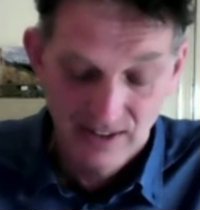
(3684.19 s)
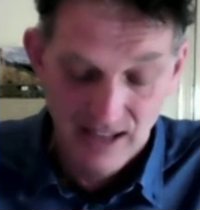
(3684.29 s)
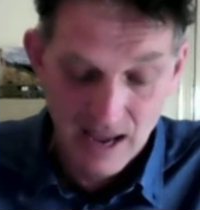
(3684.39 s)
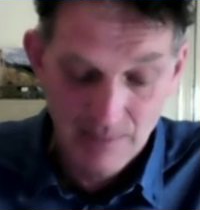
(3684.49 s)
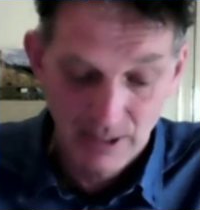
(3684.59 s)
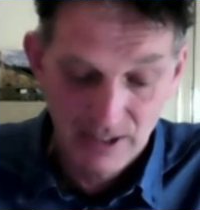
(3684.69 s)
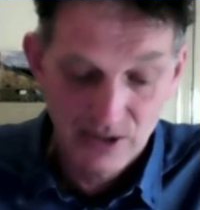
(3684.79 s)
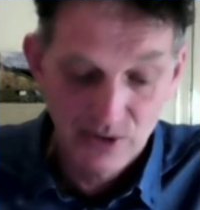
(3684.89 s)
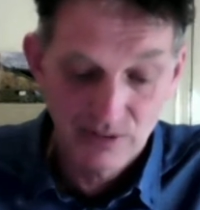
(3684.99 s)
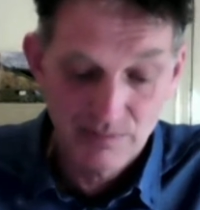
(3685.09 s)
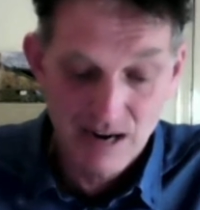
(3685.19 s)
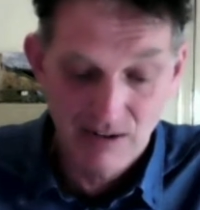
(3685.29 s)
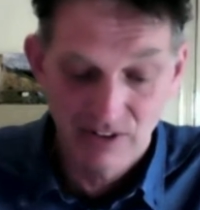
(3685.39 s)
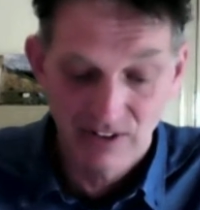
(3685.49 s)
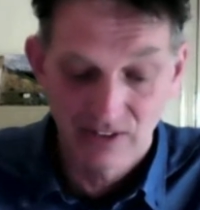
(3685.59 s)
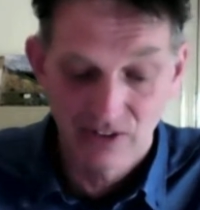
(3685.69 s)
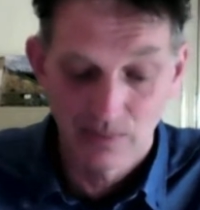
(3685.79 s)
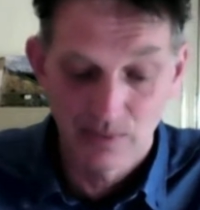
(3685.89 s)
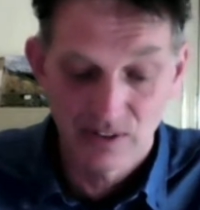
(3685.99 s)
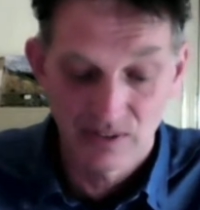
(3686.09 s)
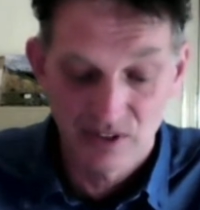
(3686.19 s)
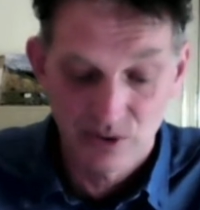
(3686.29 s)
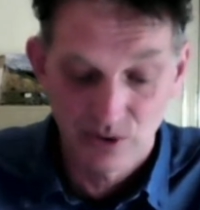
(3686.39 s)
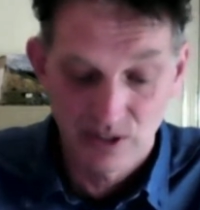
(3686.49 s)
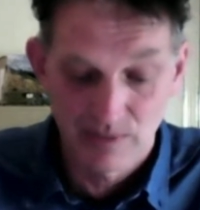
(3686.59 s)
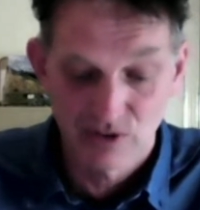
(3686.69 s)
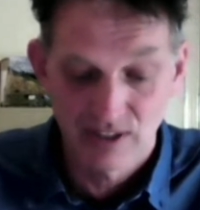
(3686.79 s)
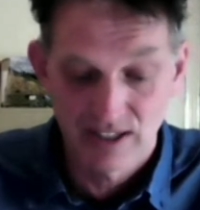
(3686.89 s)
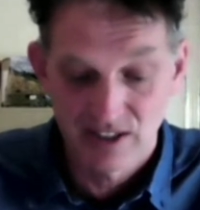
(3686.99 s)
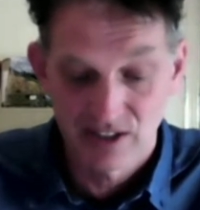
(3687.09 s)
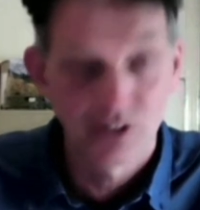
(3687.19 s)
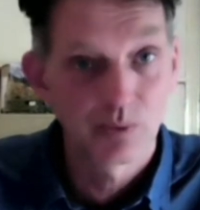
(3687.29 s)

that by using mirrors at Stop the 70 tour demonstrations,